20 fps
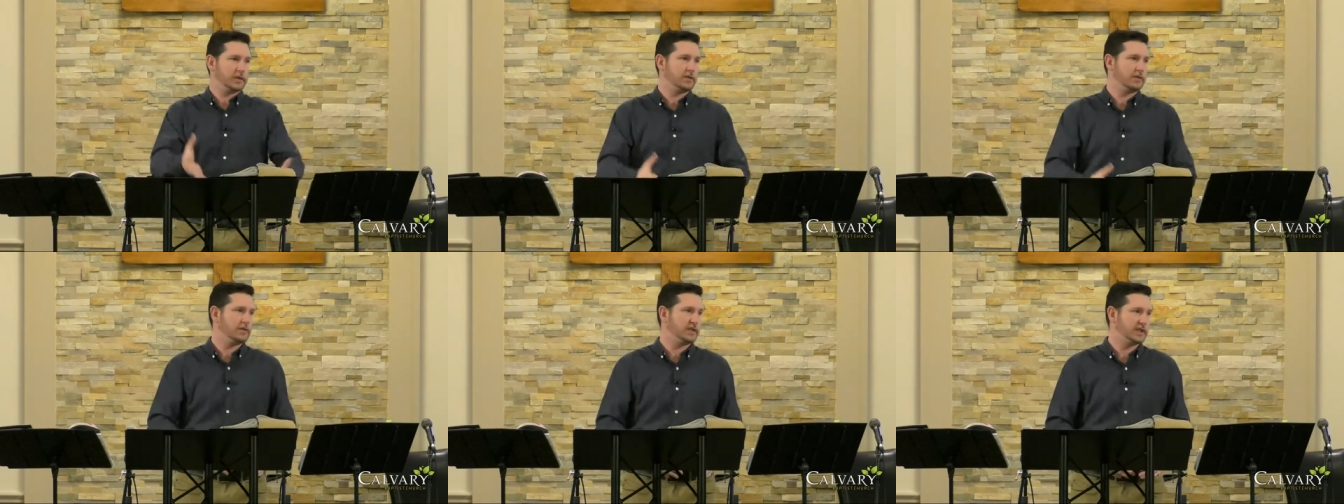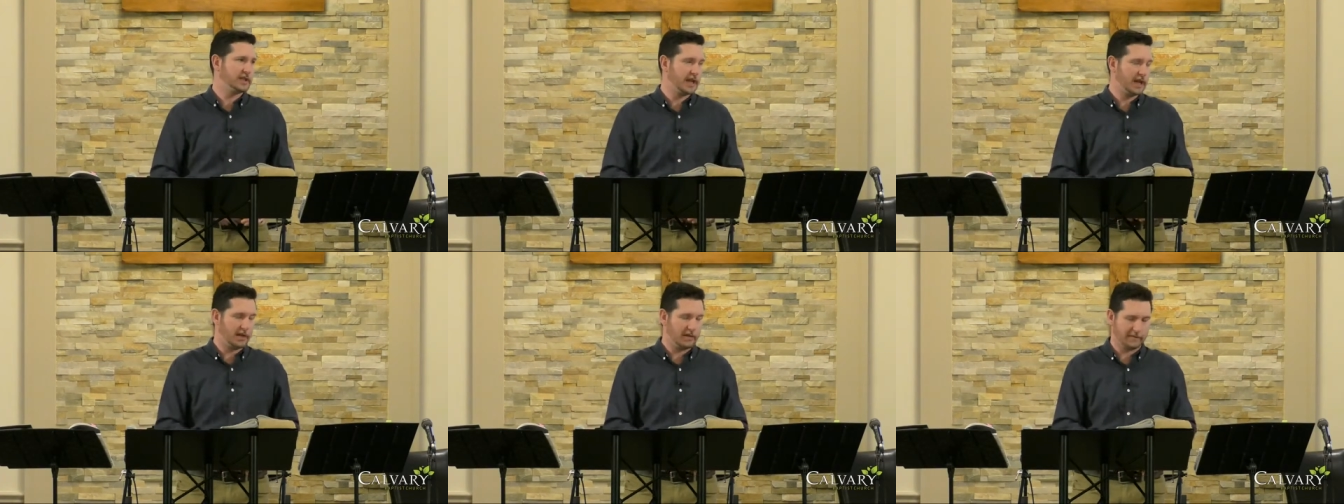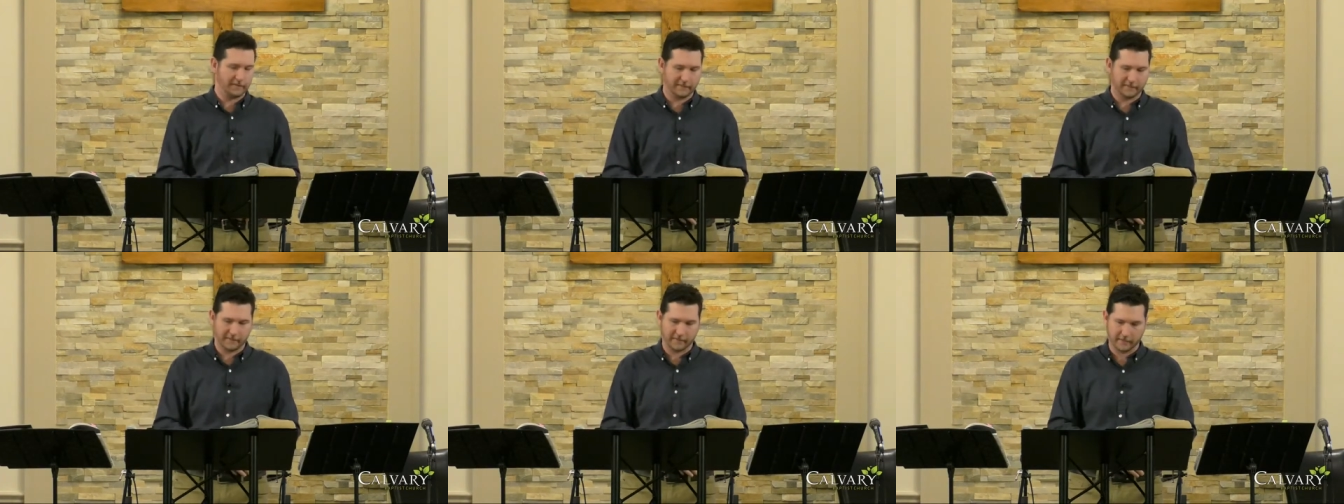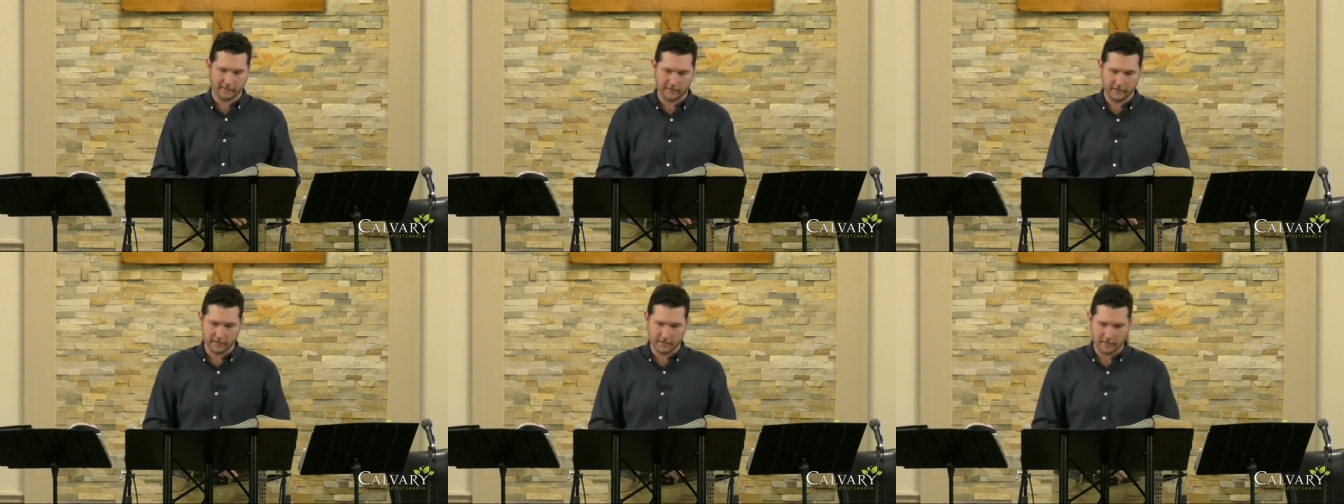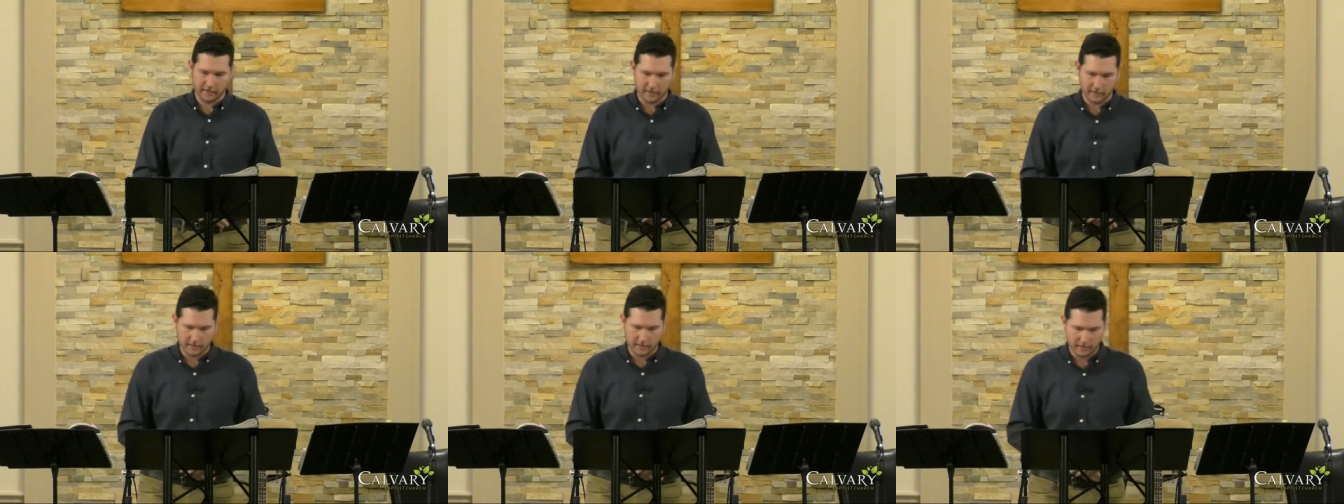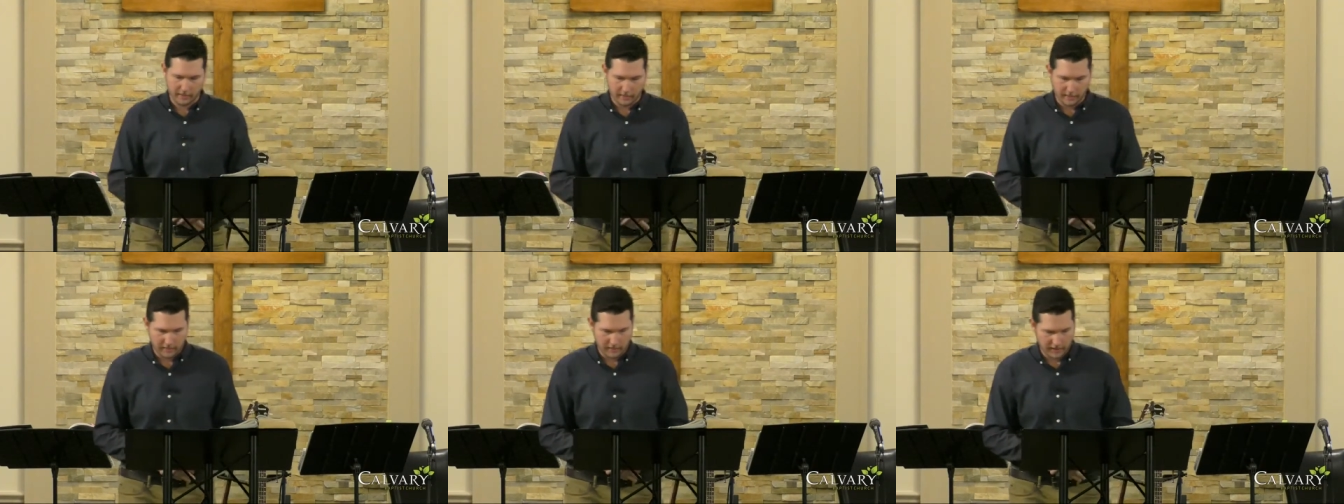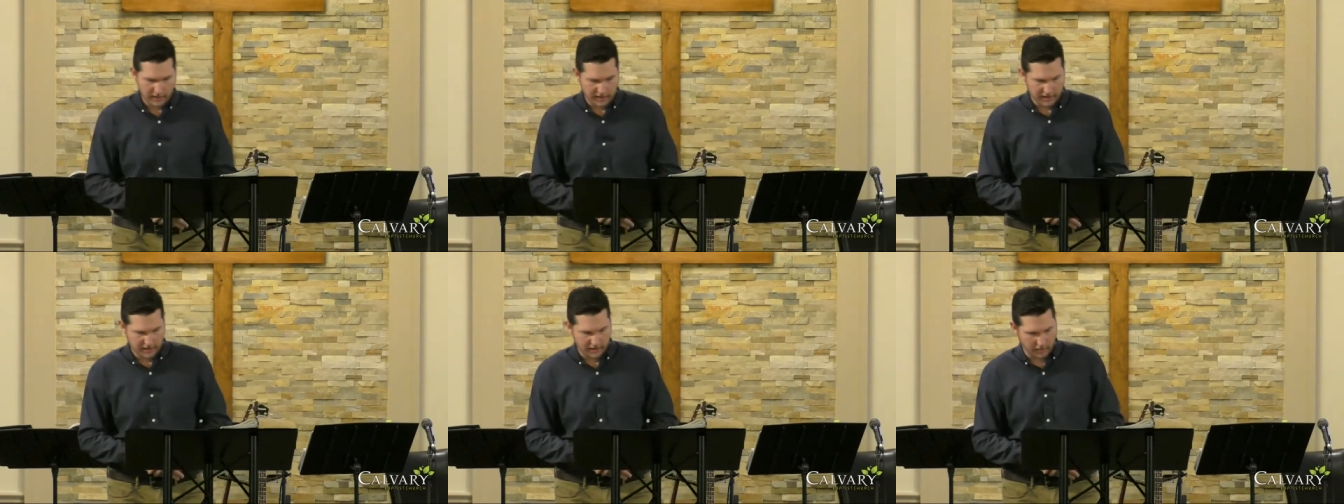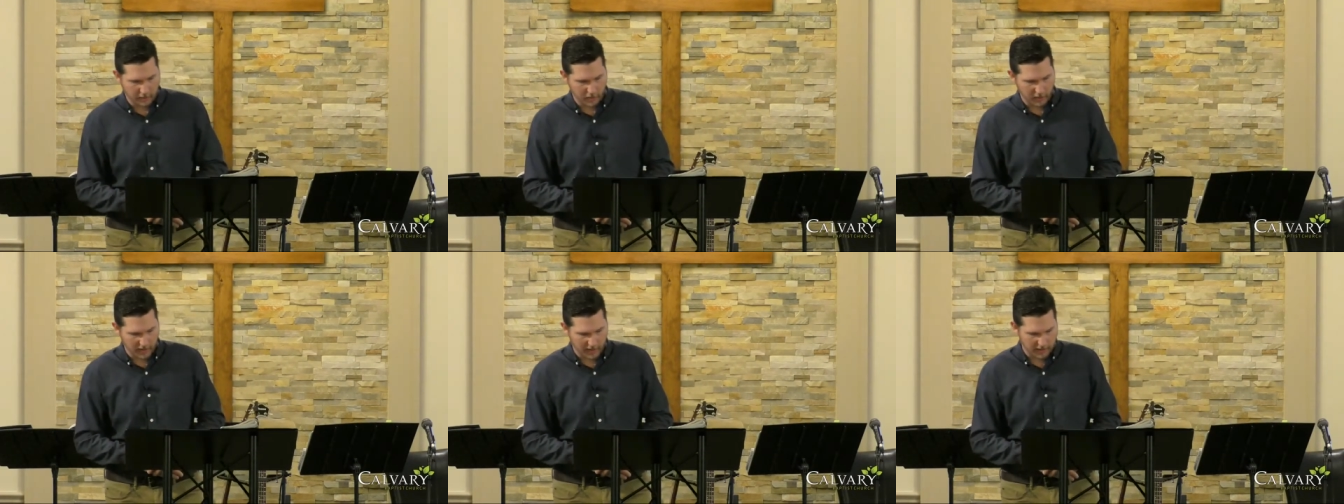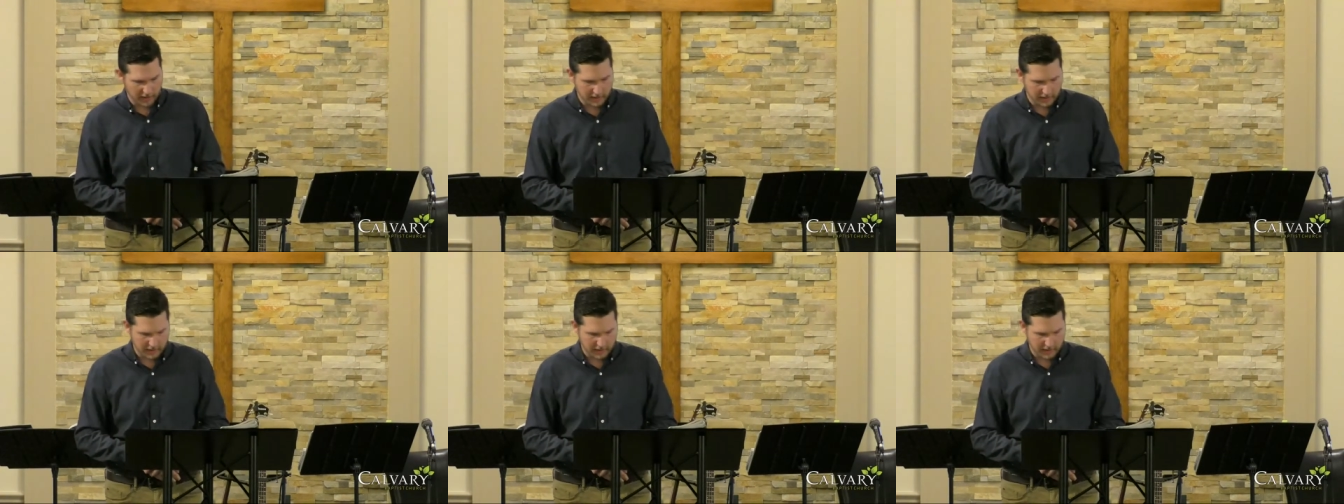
to yourself. That's the point.